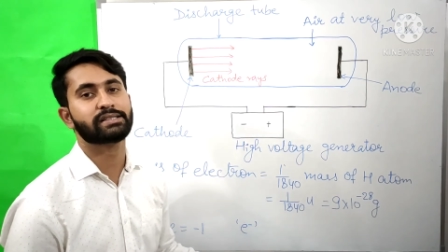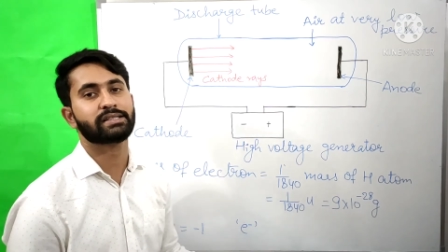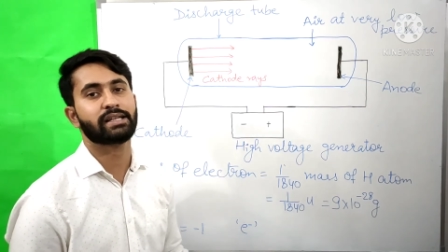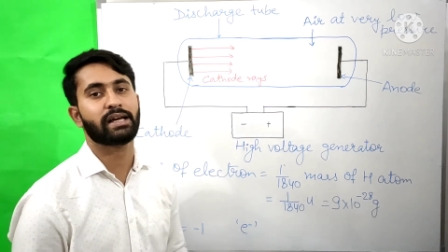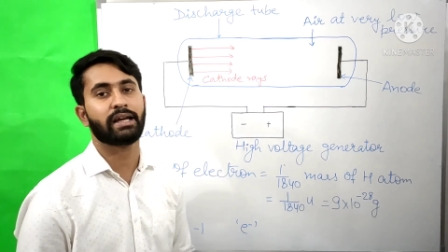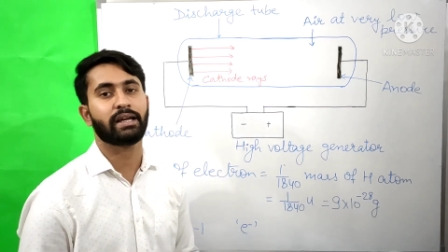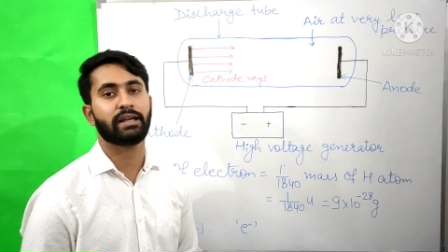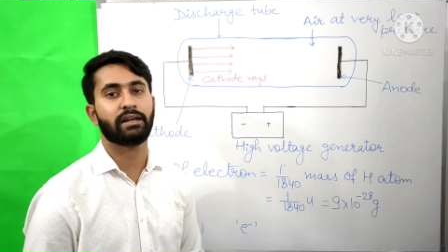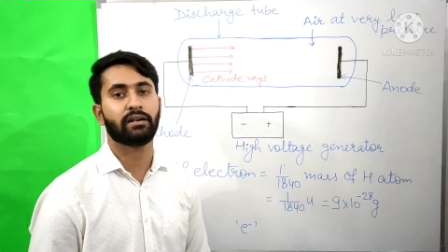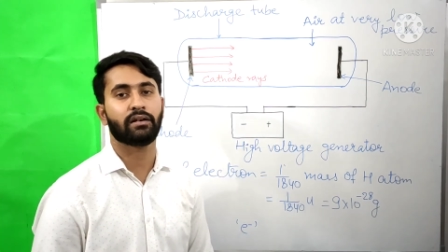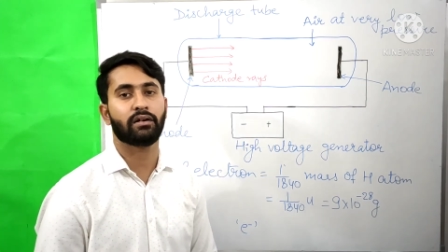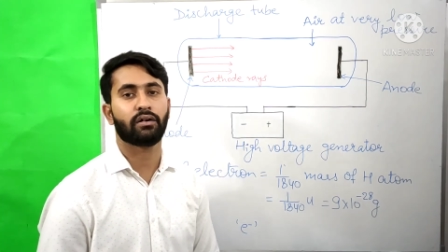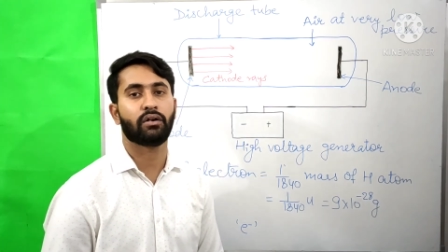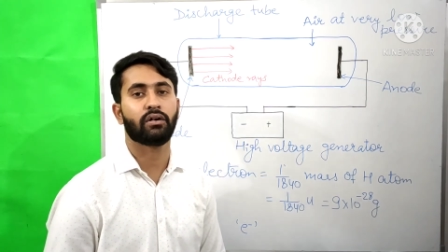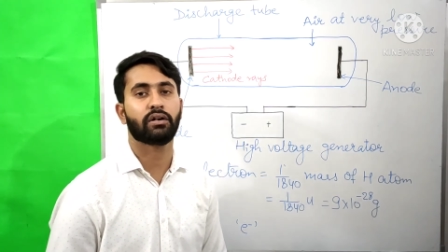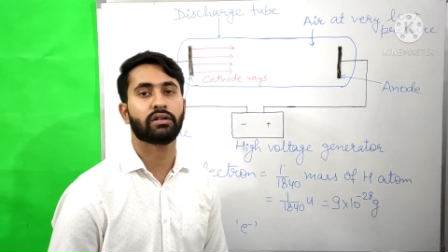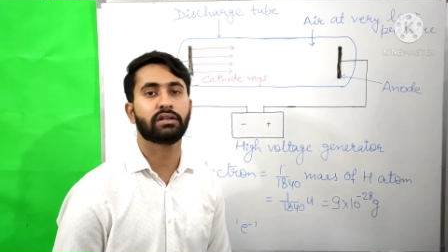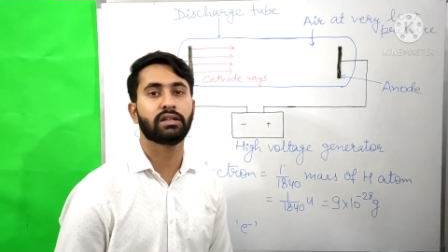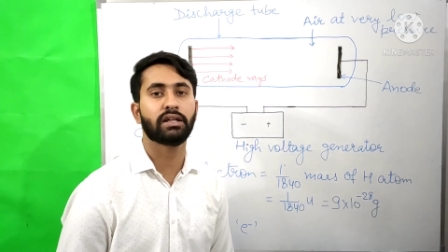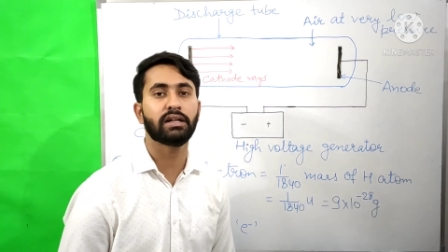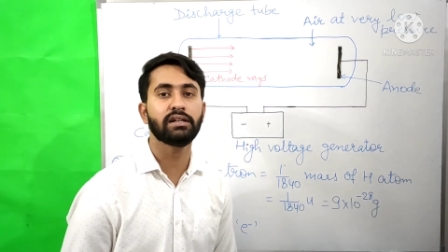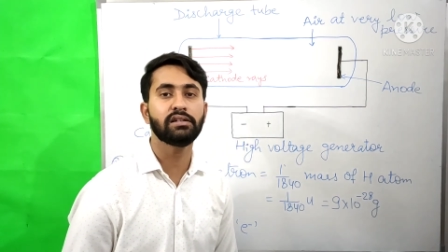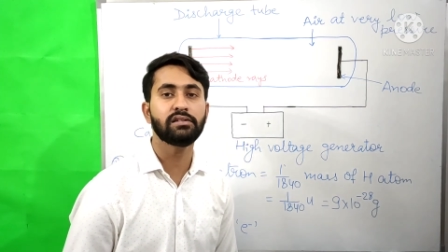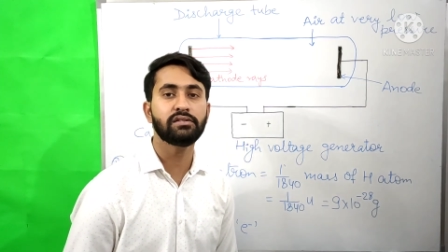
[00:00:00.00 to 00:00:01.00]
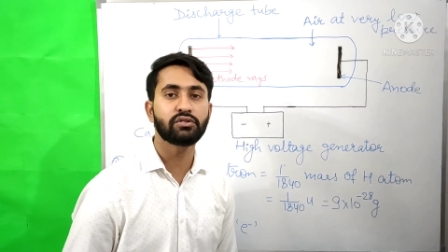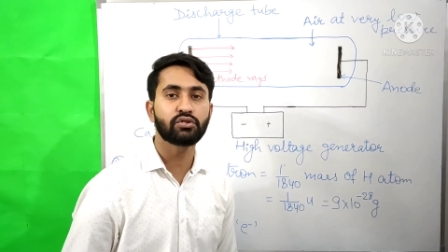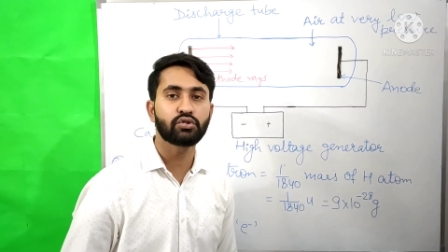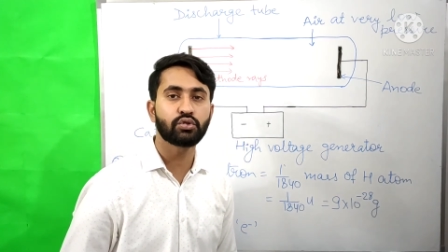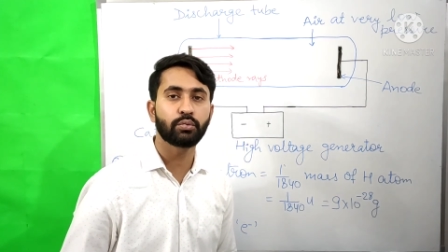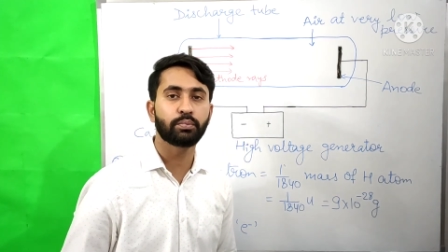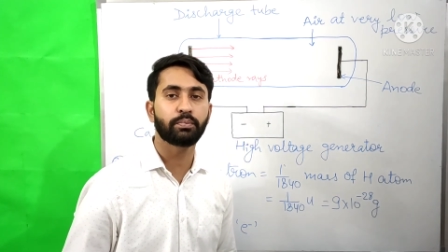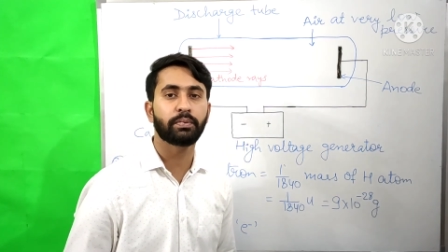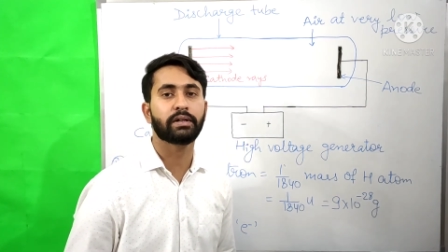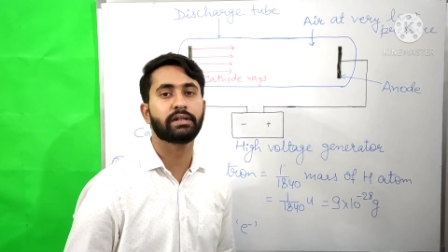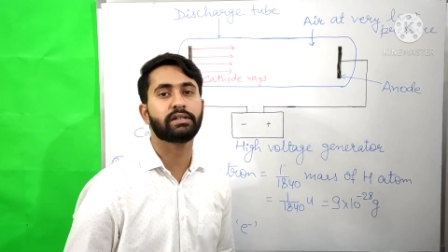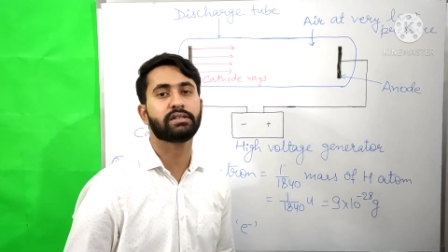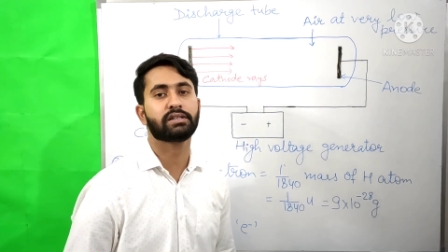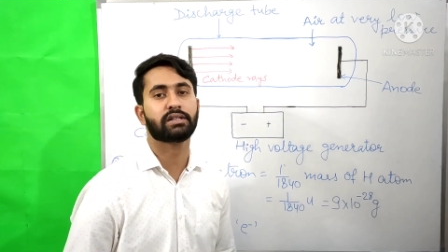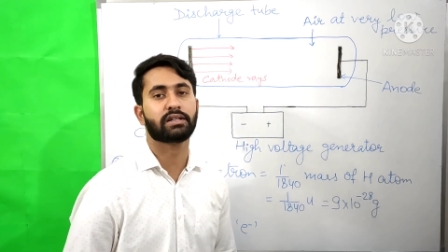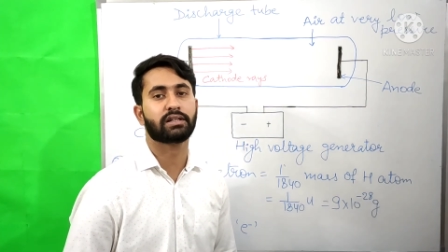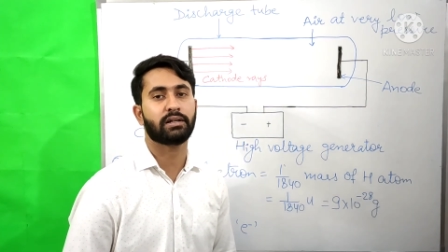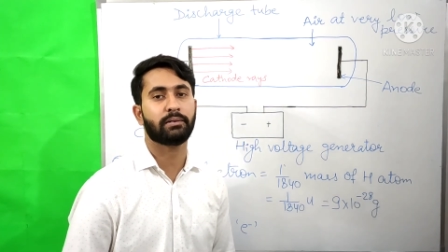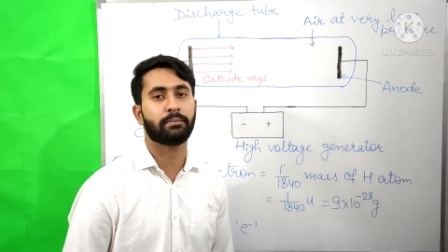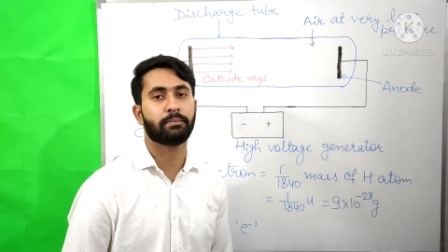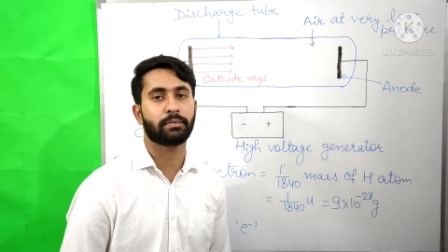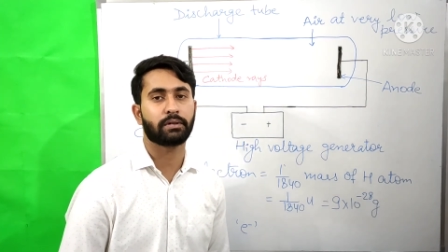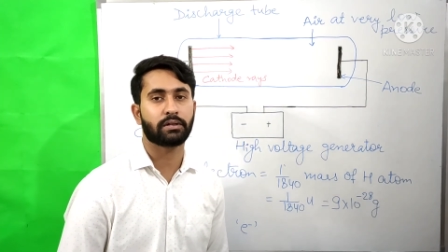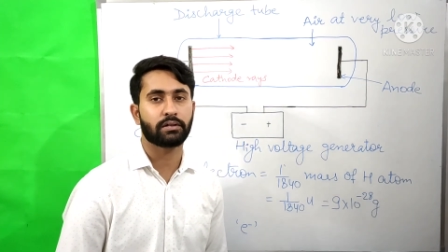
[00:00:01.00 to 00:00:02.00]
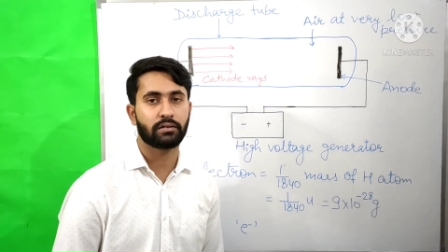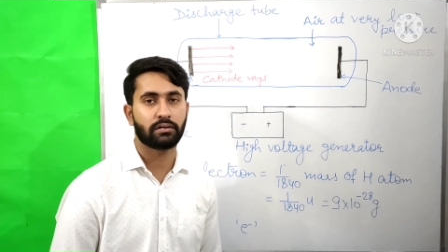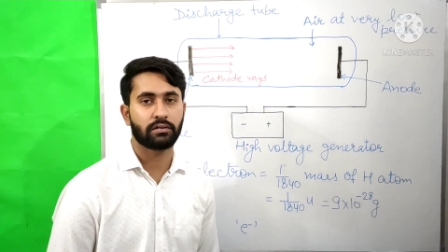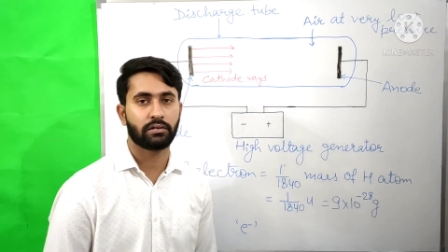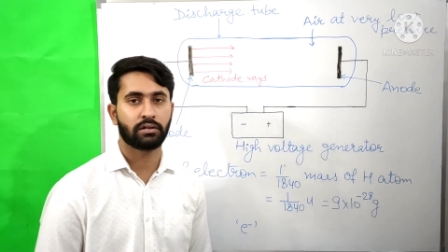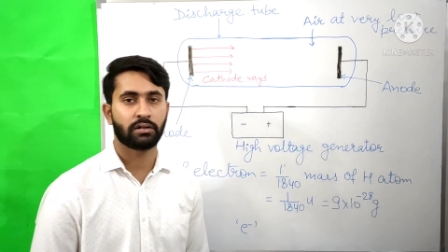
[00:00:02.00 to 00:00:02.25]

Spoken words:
sign on the superscript.